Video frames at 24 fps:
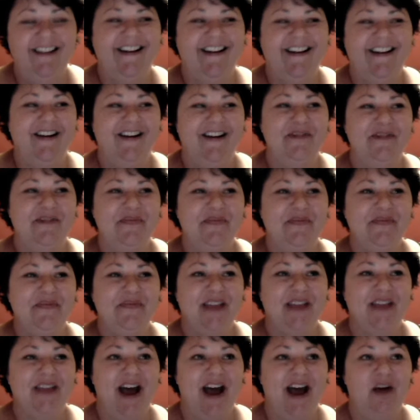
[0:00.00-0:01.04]
um,
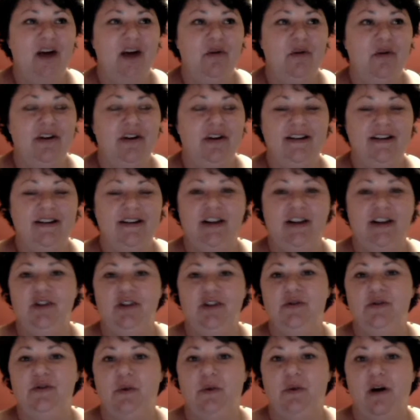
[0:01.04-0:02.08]
I will
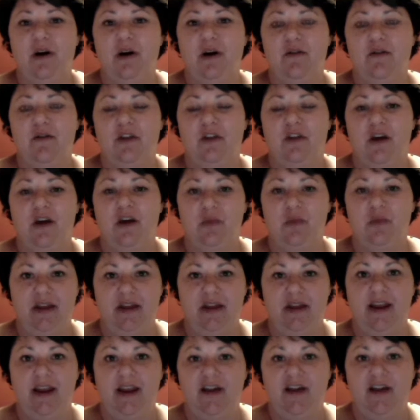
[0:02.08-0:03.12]
continue to work for the
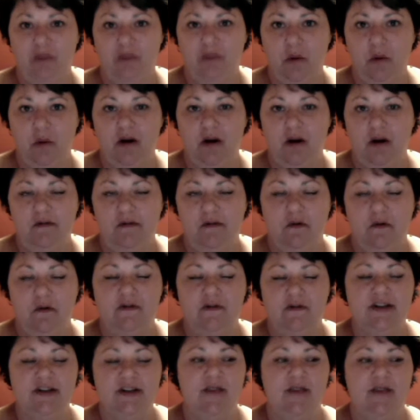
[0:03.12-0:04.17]
company that I've been working for
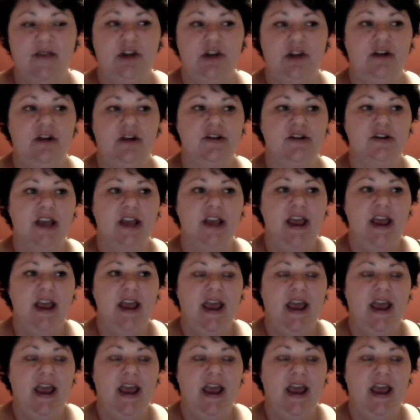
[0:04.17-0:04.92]
for seven years.